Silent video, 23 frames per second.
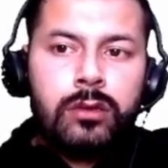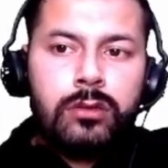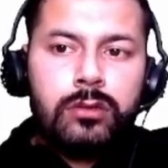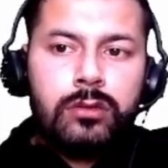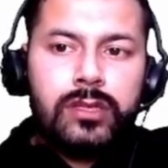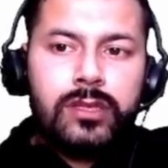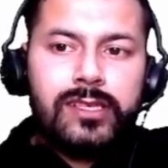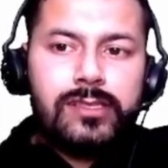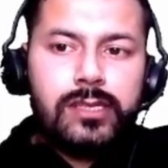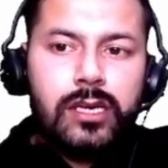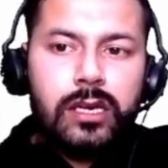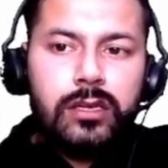
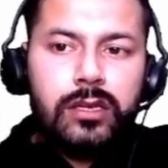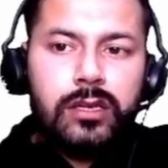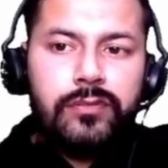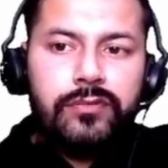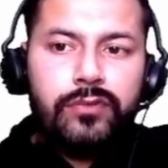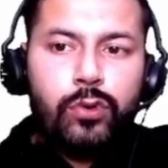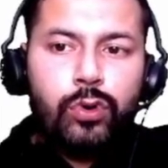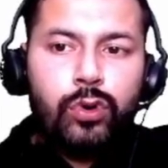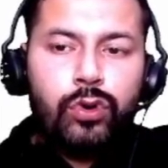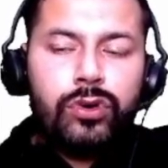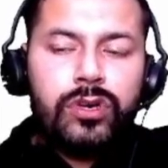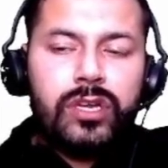These are the
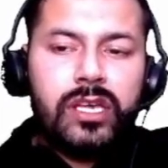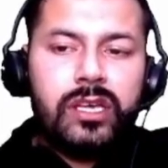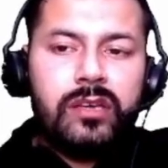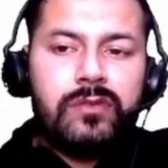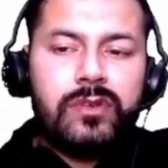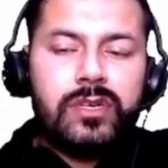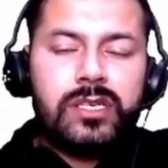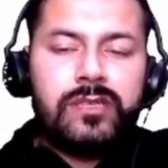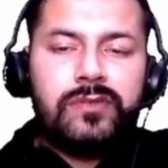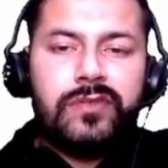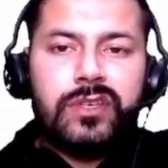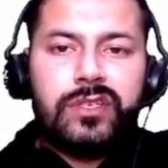four
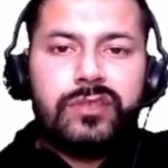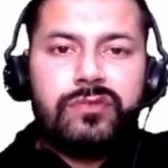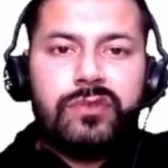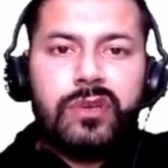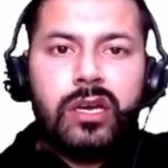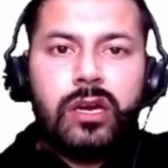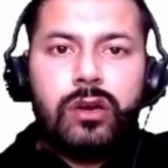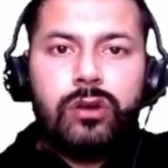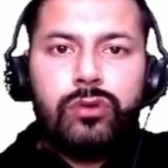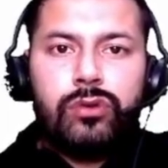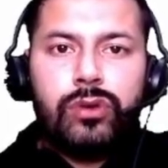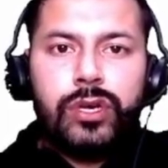keywords which we
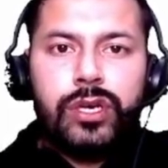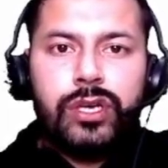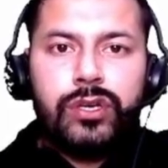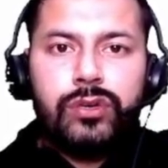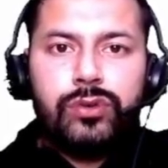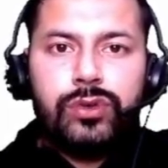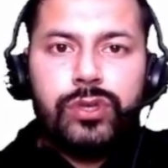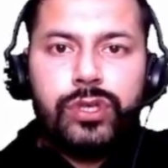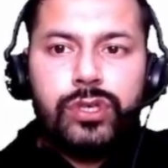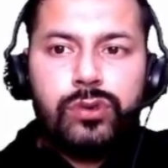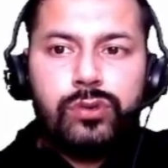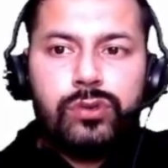are going to
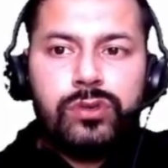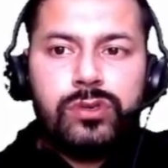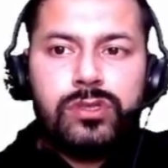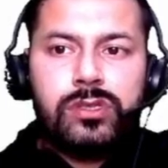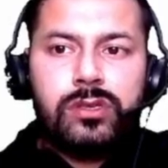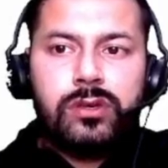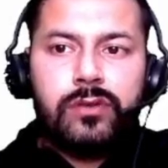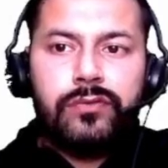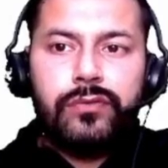use